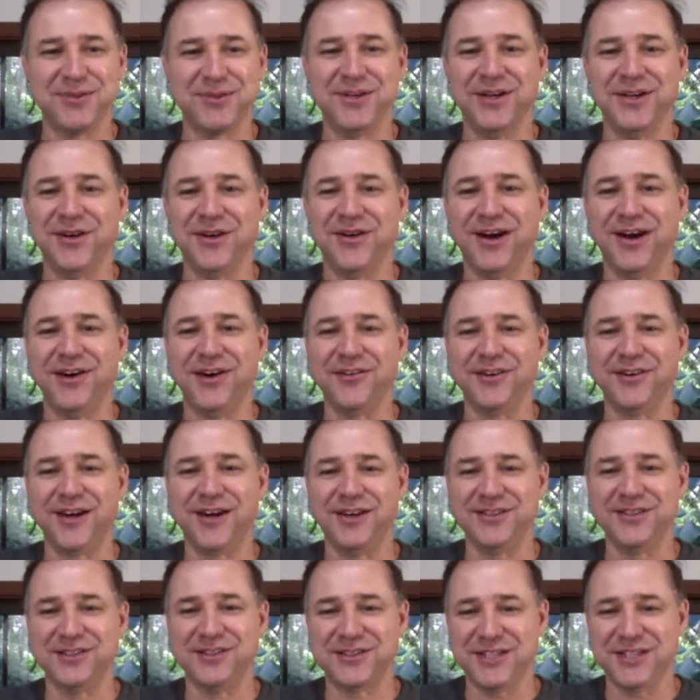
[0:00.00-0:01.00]
We know
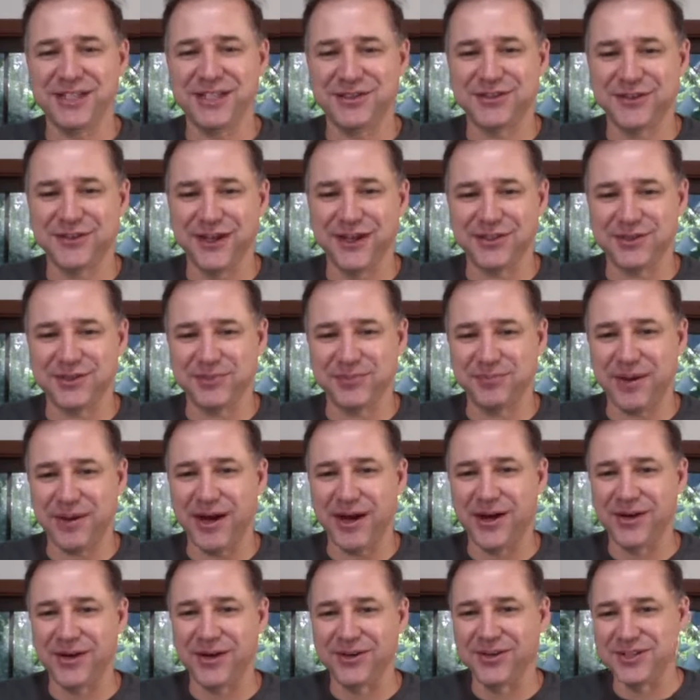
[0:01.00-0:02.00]
how those things fail. So
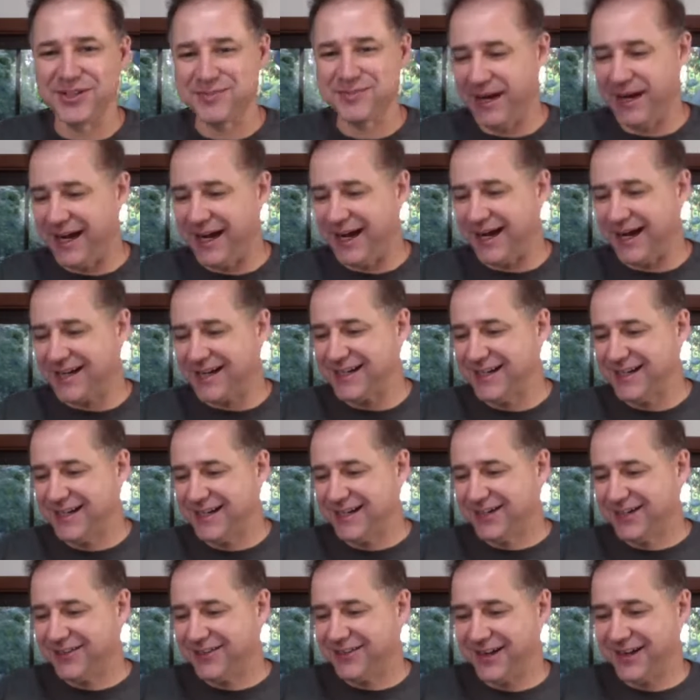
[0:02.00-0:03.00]
Paulo is back,
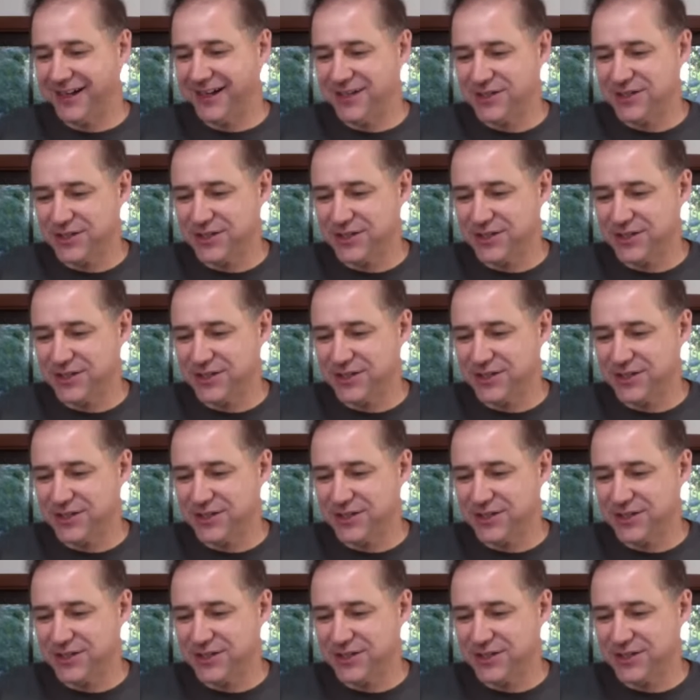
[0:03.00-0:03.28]
right?